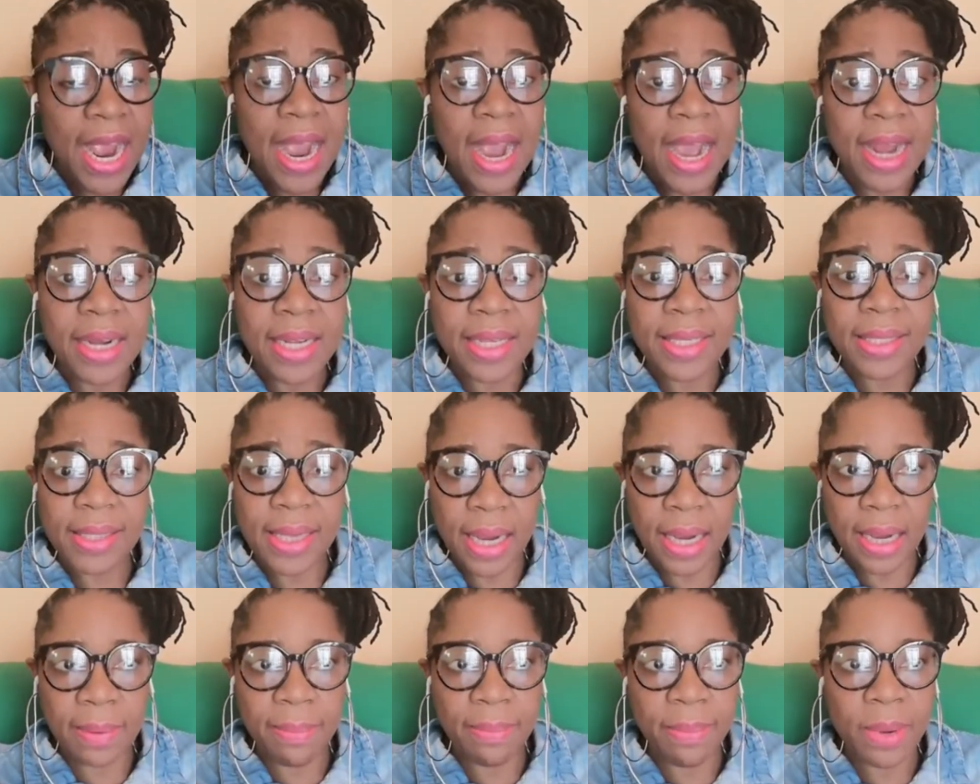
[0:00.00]
And the
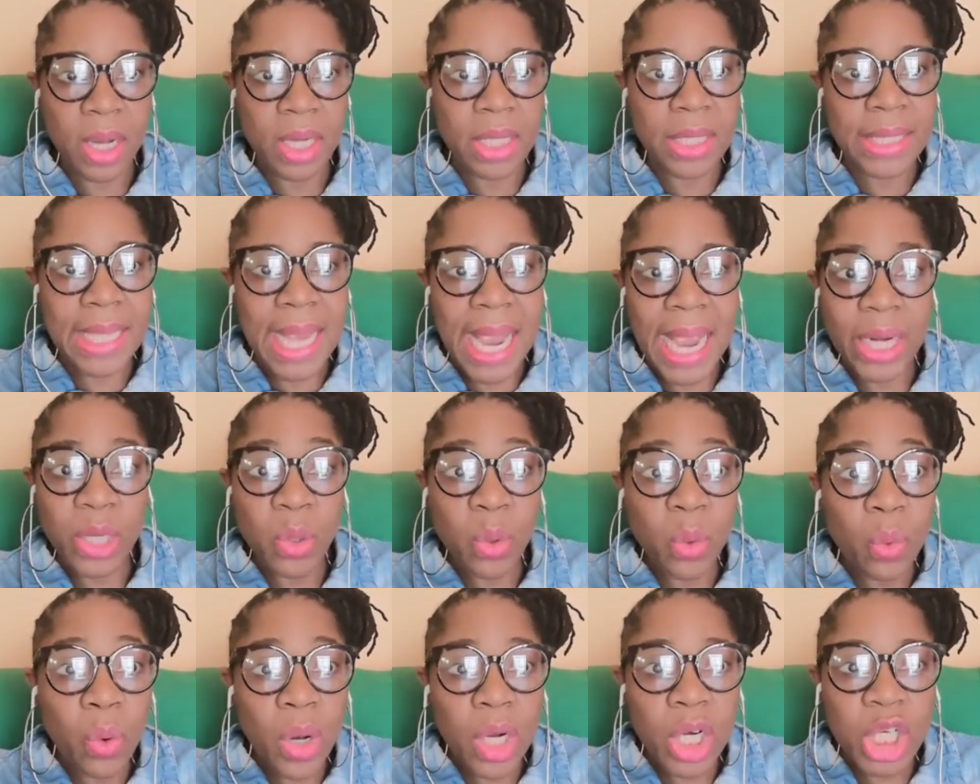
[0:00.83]
second part is, I
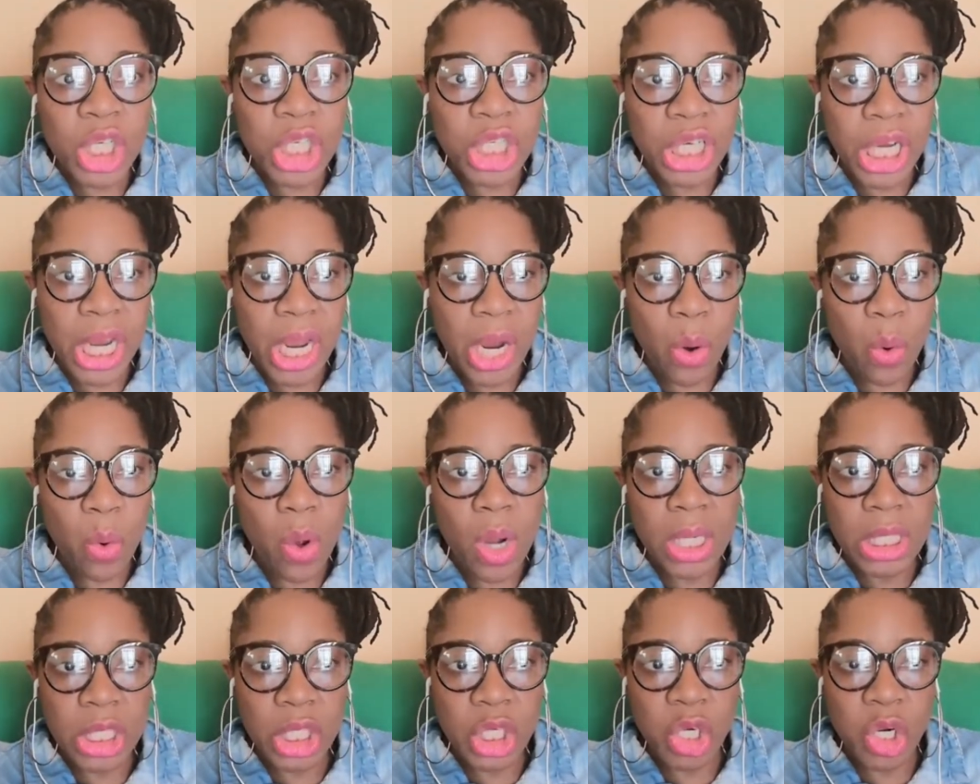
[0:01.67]
don't want to share
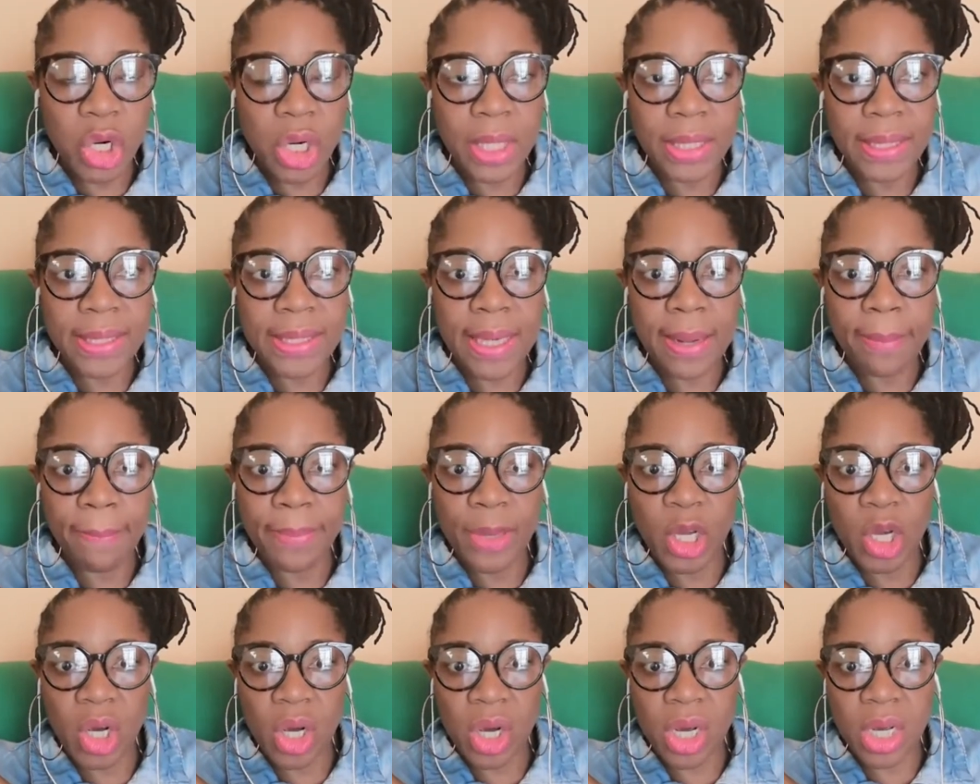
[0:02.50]
quality content
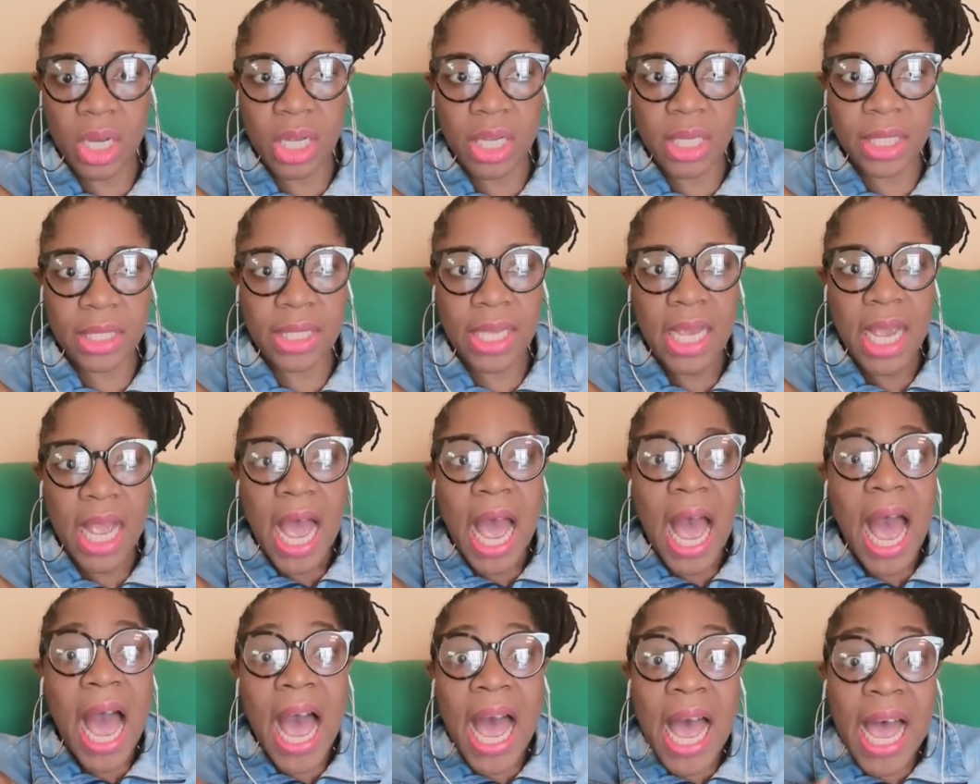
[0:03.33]
because
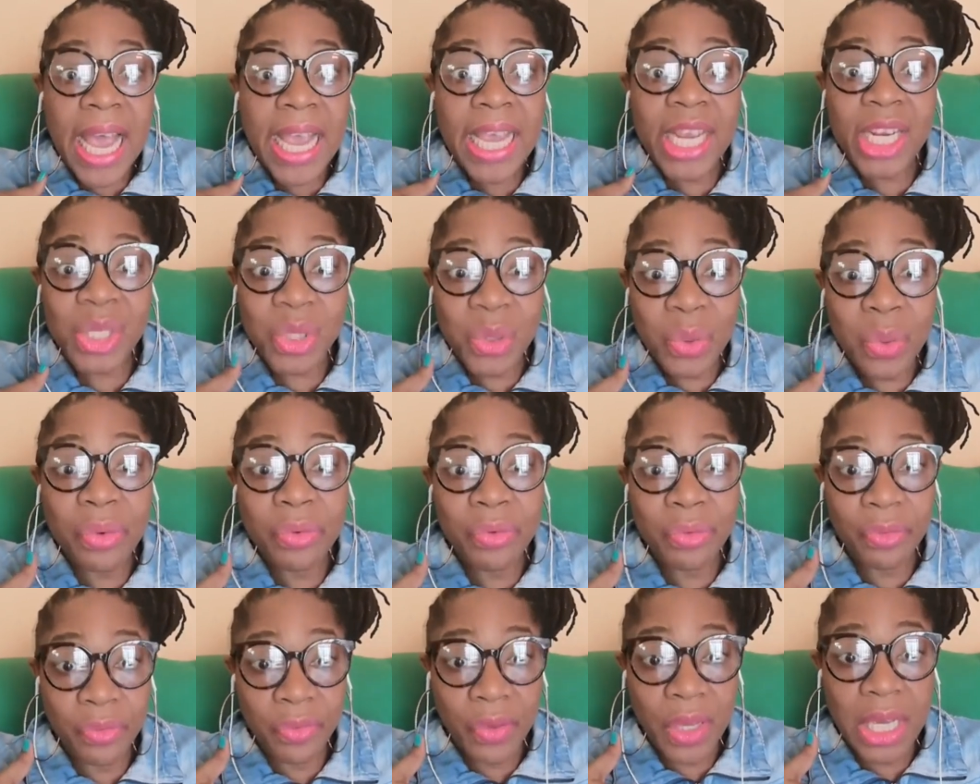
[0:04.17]
I
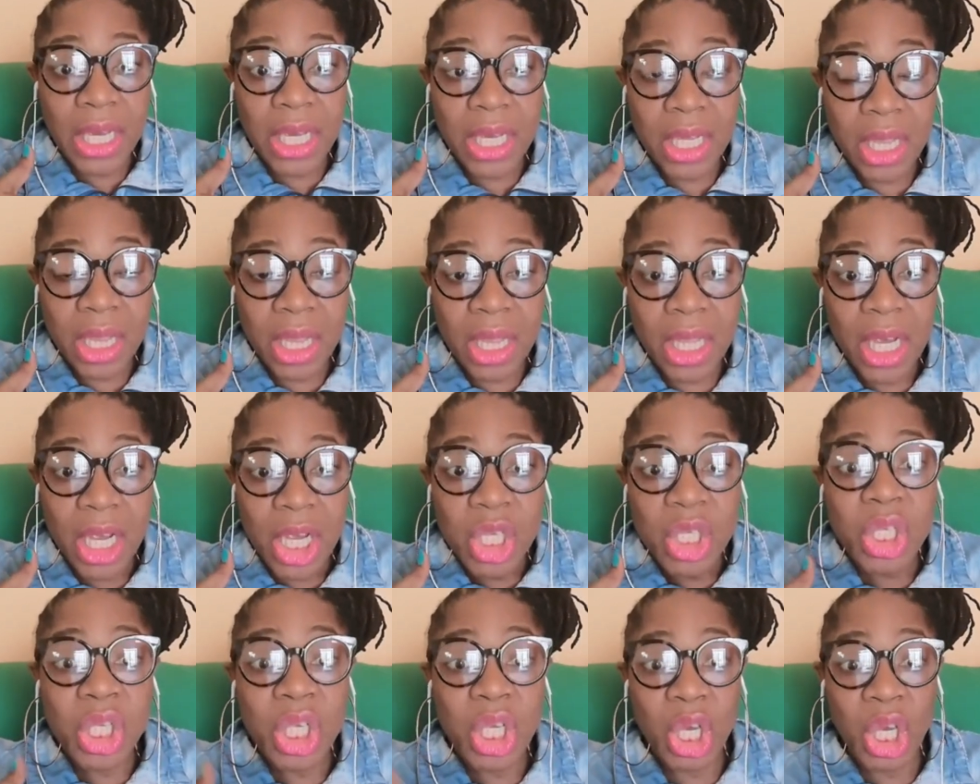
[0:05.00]
don't feel
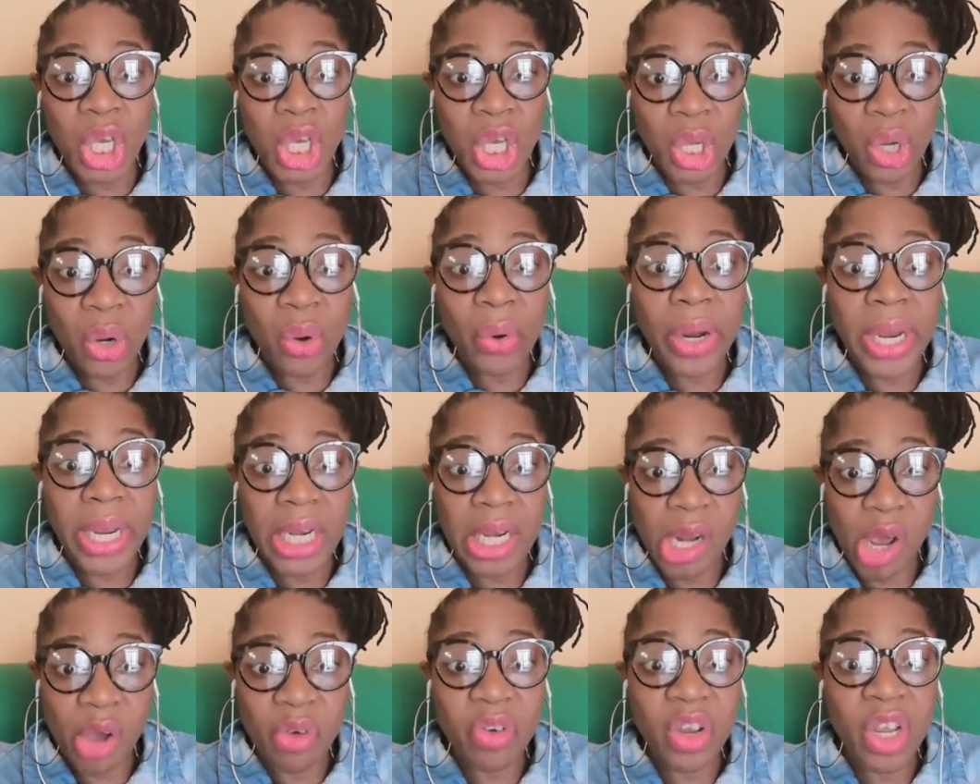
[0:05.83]
secure
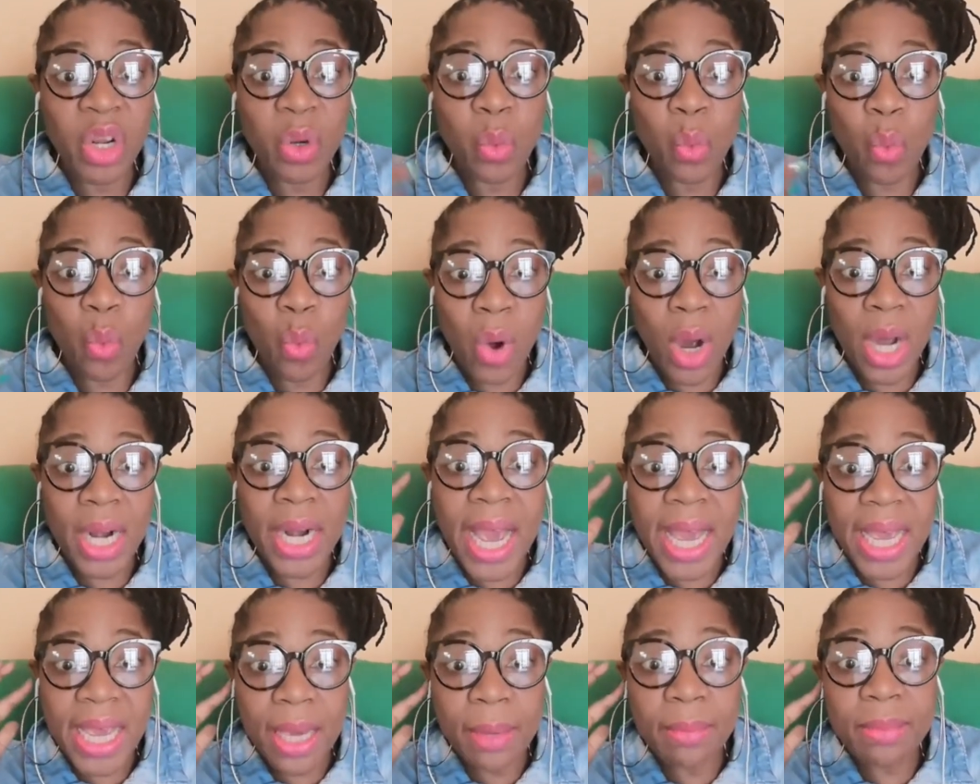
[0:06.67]
enough in what
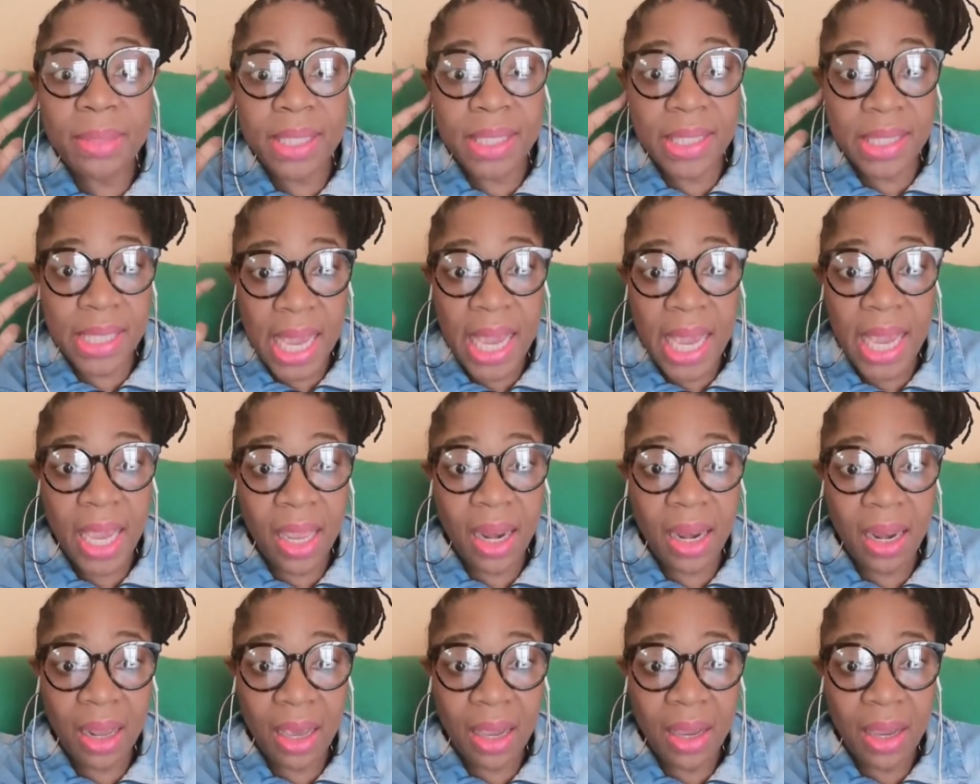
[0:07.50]
I am saying.